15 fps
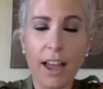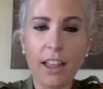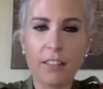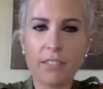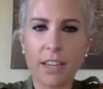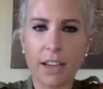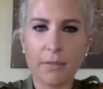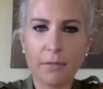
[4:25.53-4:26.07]
I
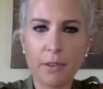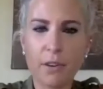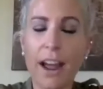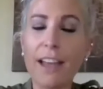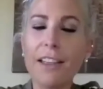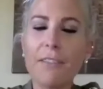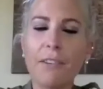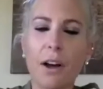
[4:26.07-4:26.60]
love Thai food.
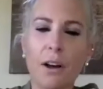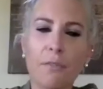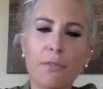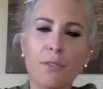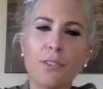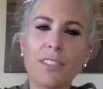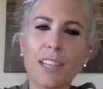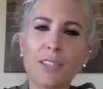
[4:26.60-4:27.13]
I love all
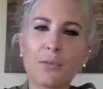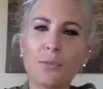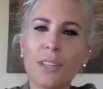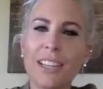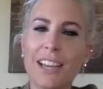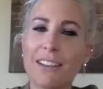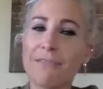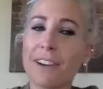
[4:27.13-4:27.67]
foods. That's a
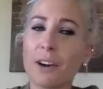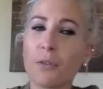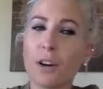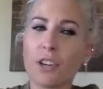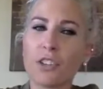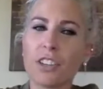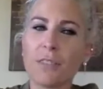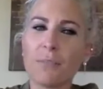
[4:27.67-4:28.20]
really unfair
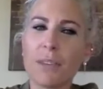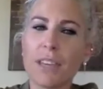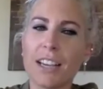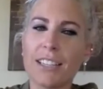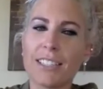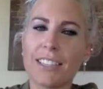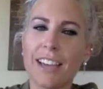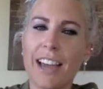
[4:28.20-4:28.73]
question
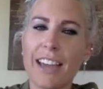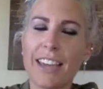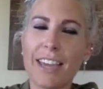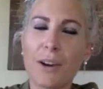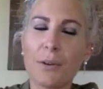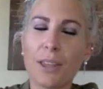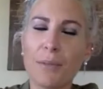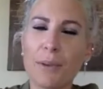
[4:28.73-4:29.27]
because I
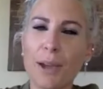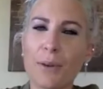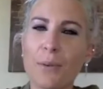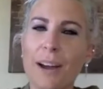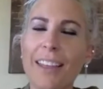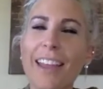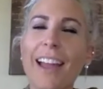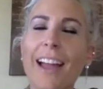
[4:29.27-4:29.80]
can't really pick
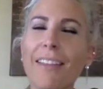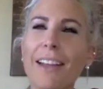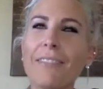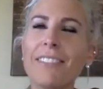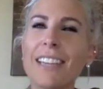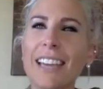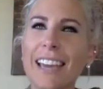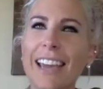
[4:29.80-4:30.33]
one. Like I love
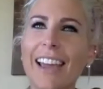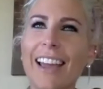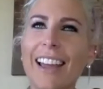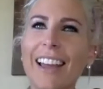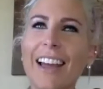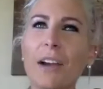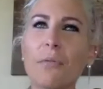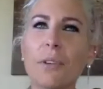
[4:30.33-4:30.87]
to eat.
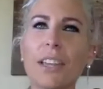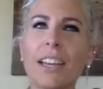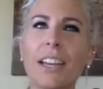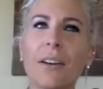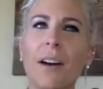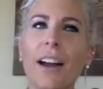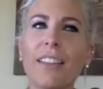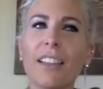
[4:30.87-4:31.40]
I really do.
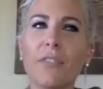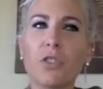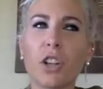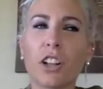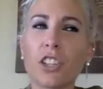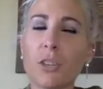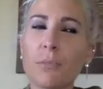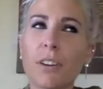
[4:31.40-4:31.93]
I love
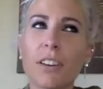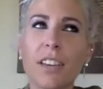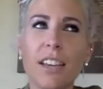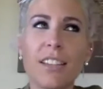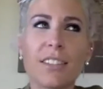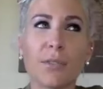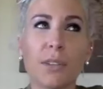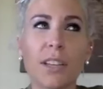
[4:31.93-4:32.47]
chocolate chip
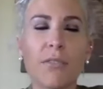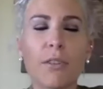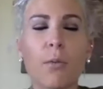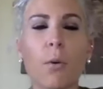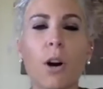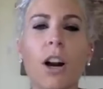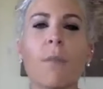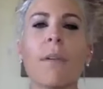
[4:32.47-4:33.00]
cookies only if they're
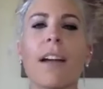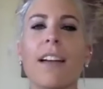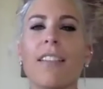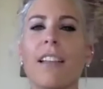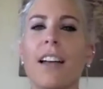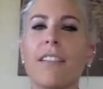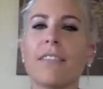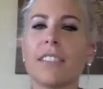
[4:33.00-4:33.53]
warm. I
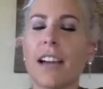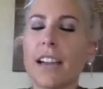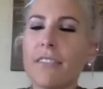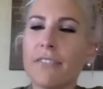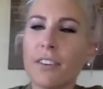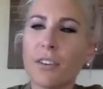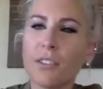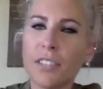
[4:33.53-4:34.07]
love Thai
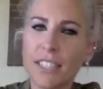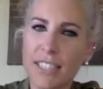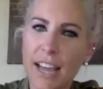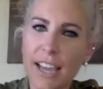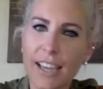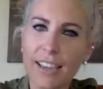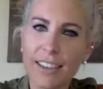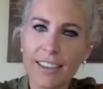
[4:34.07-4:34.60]
food,
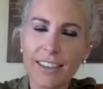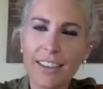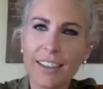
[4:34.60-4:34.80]
steak,